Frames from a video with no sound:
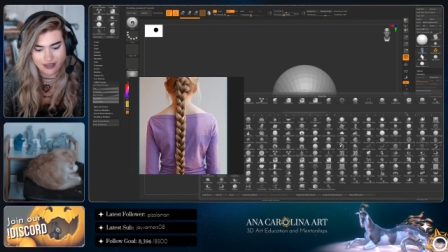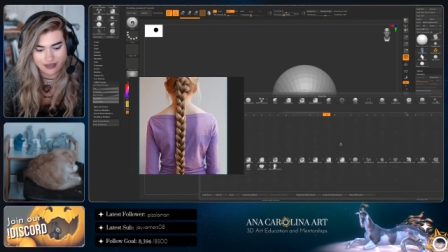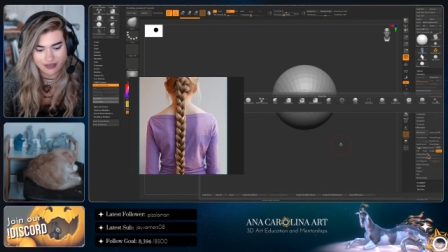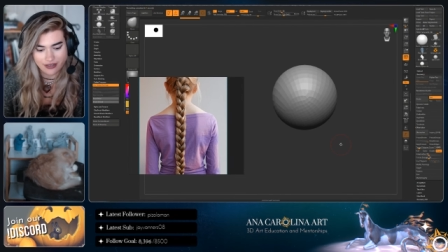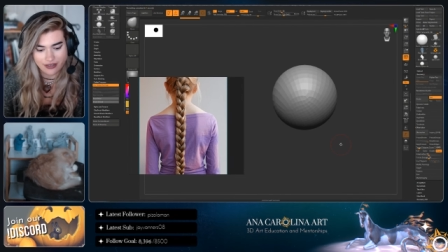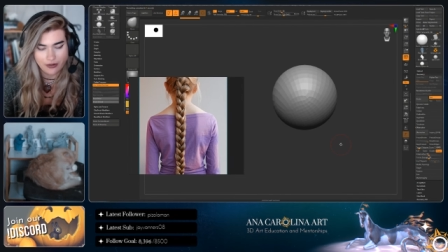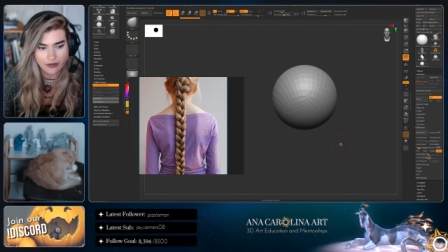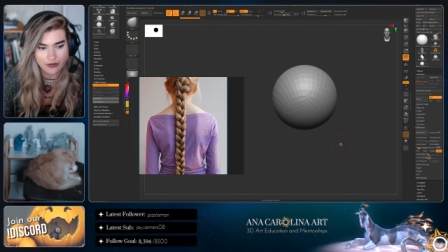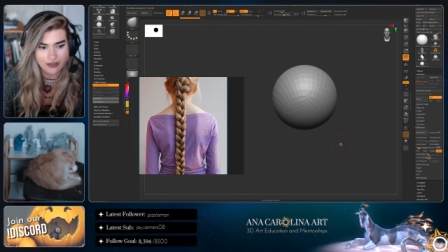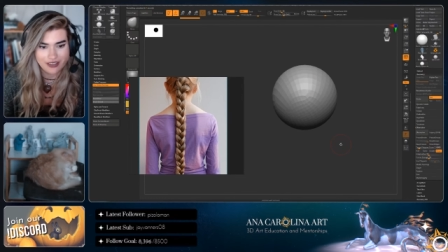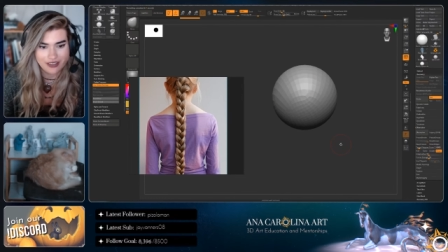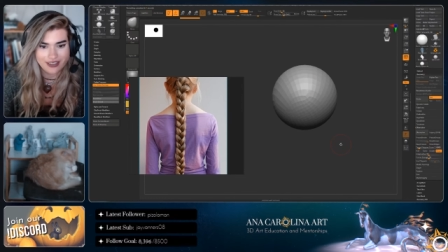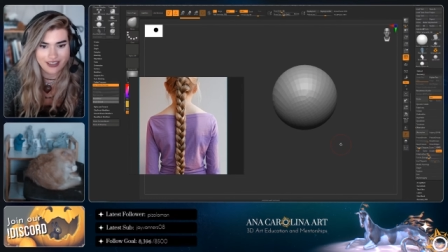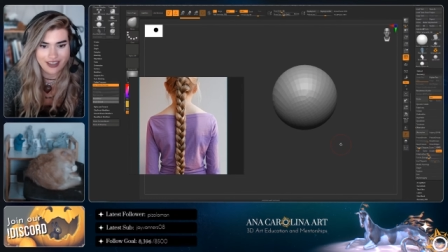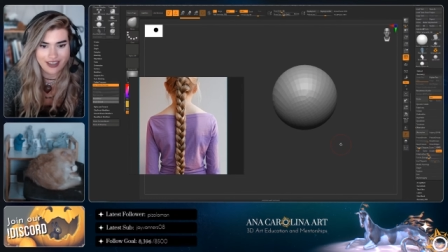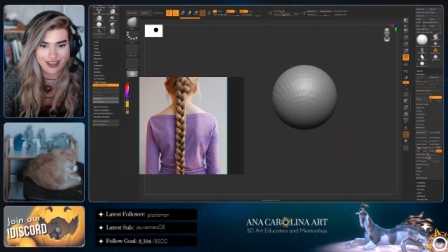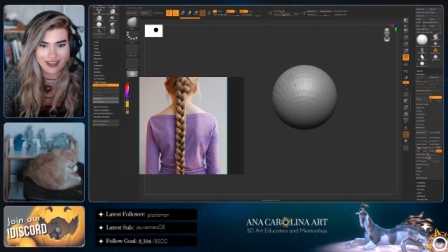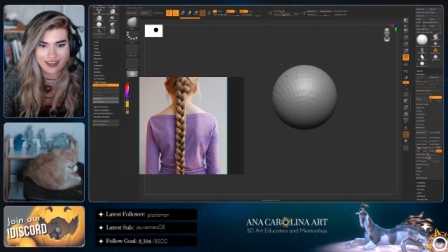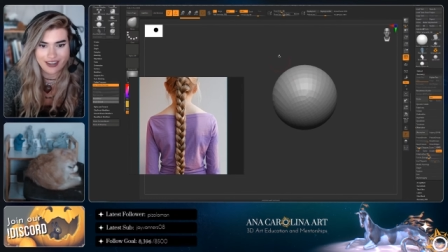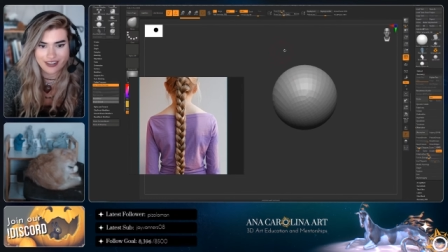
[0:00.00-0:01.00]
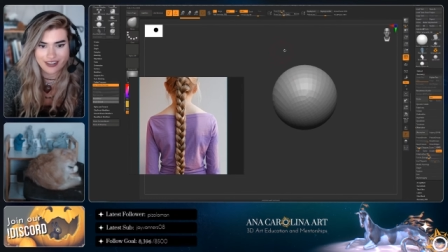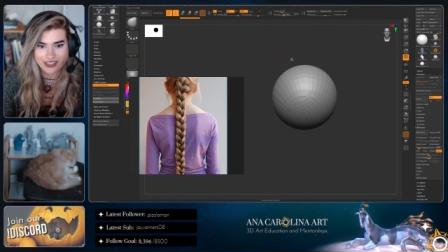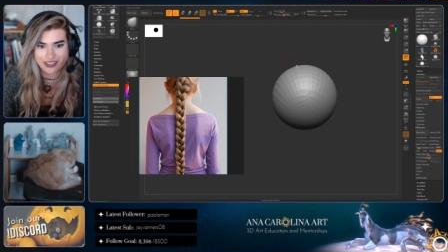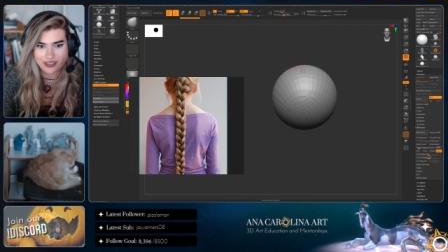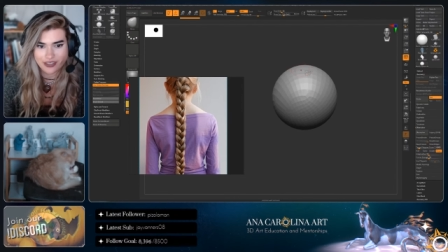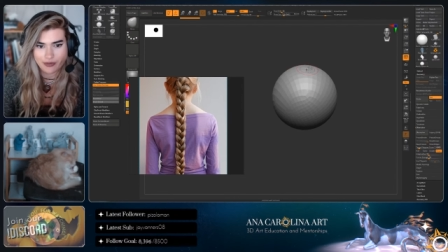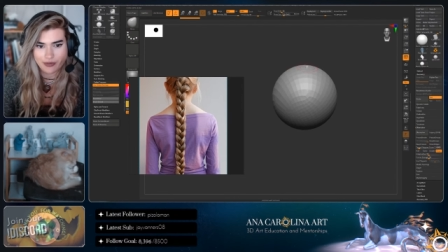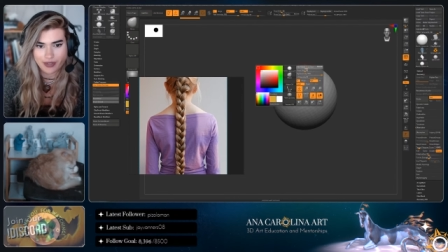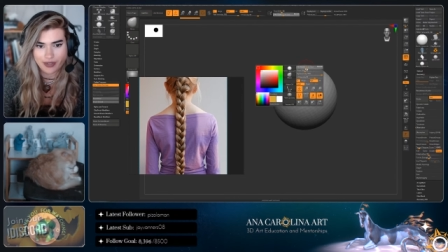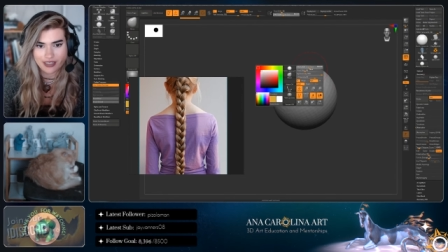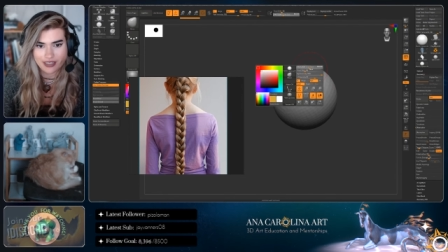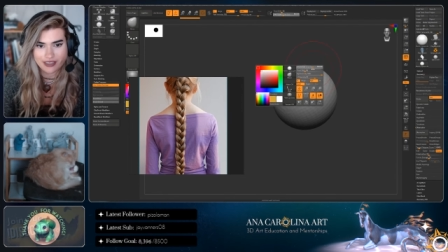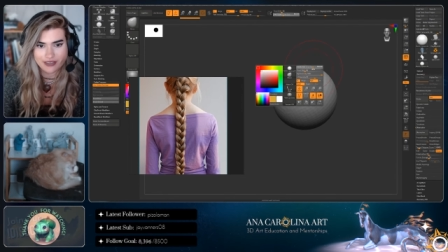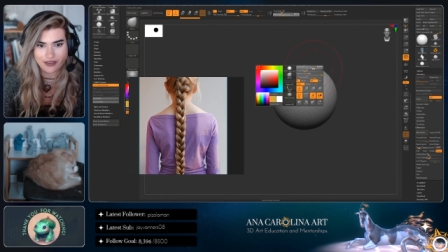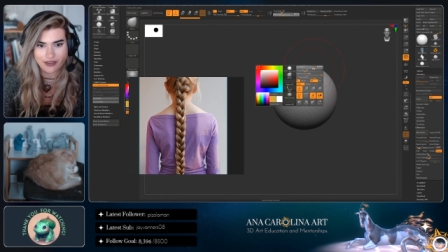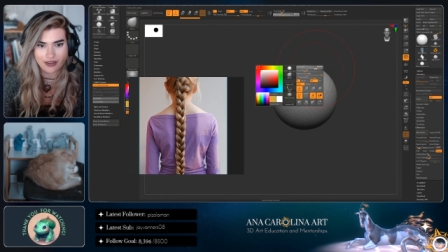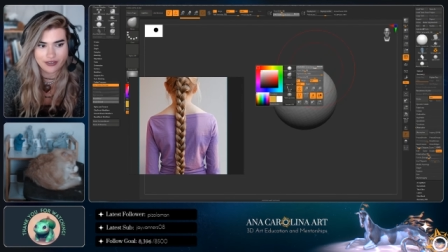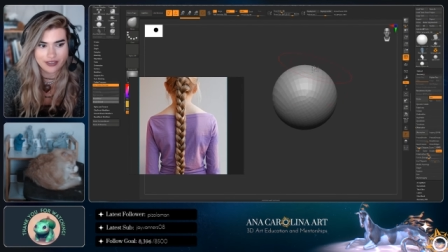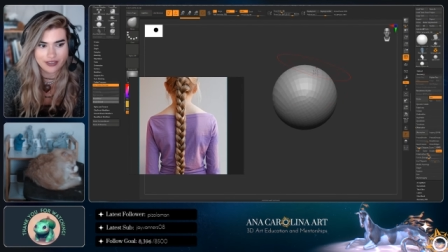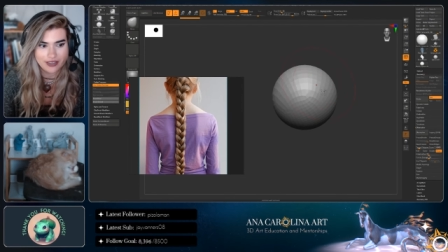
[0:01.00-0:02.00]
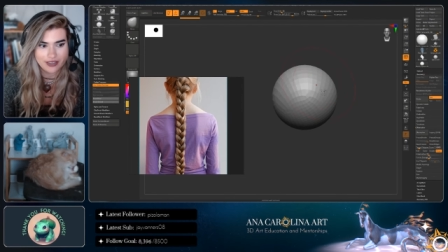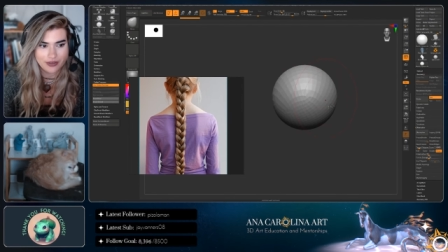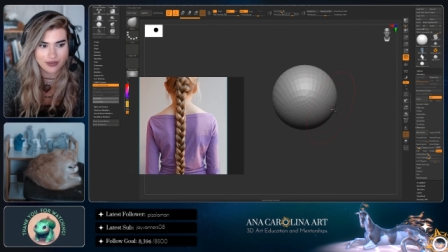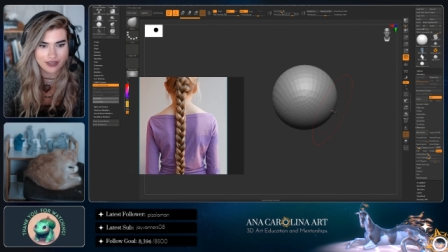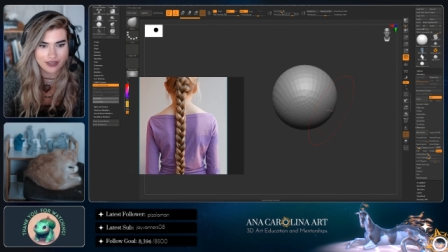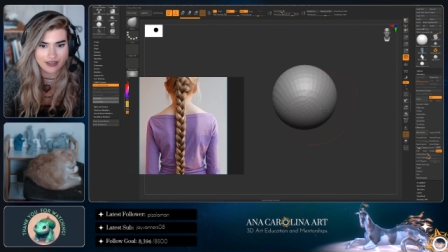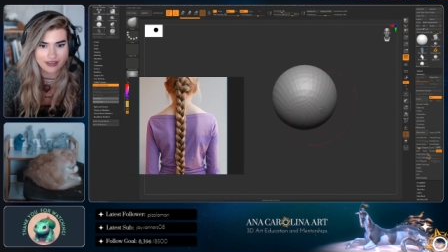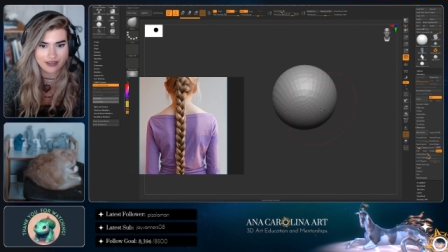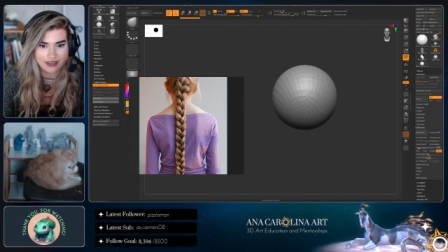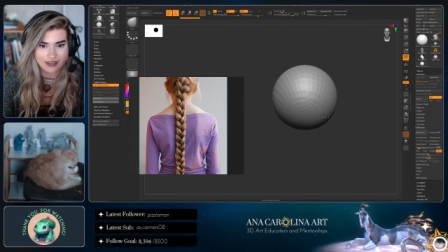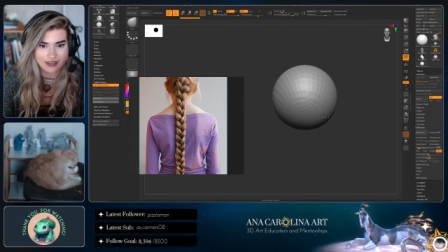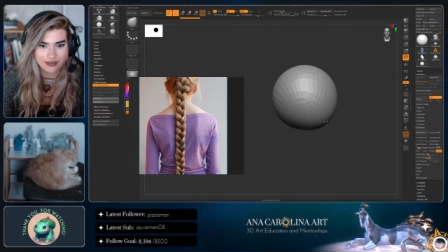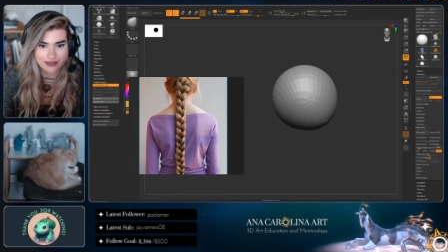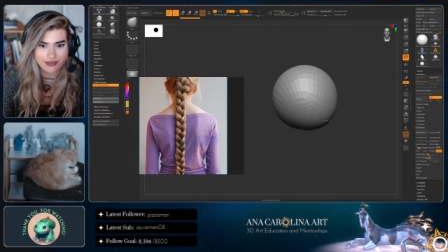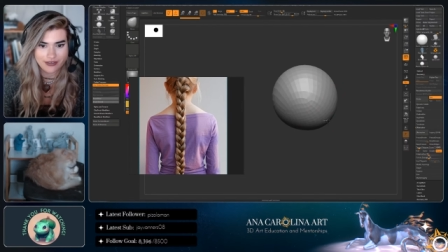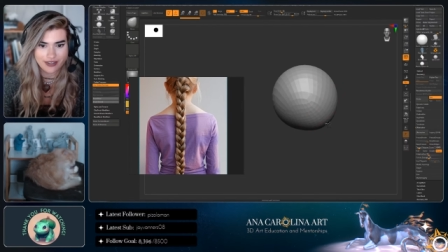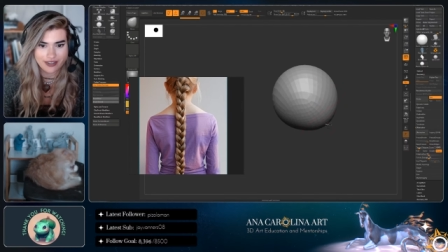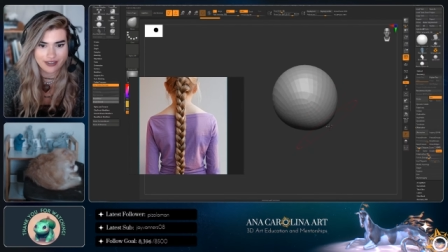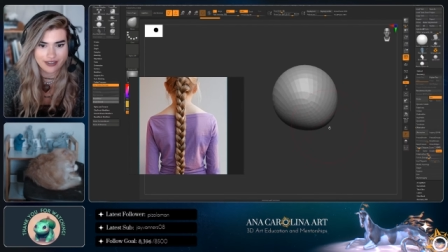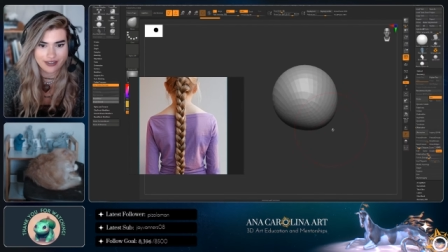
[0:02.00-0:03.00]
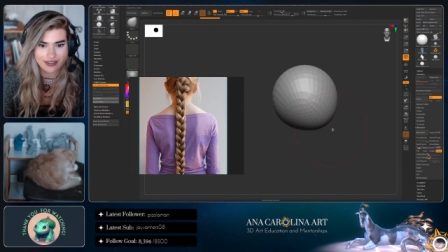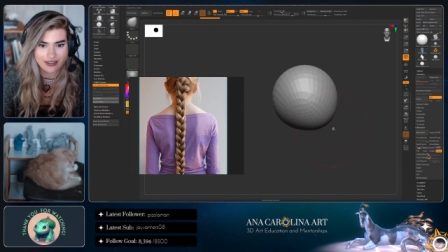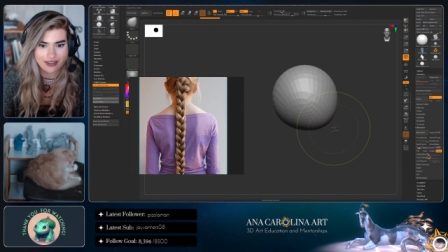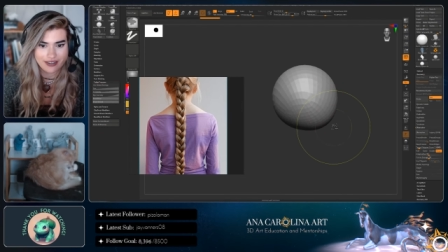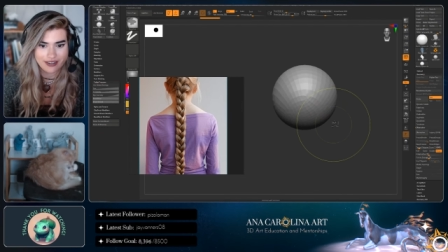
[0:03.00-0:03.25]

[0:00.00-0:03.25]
No, I changed my mind. I just found this one and I thought it was fine.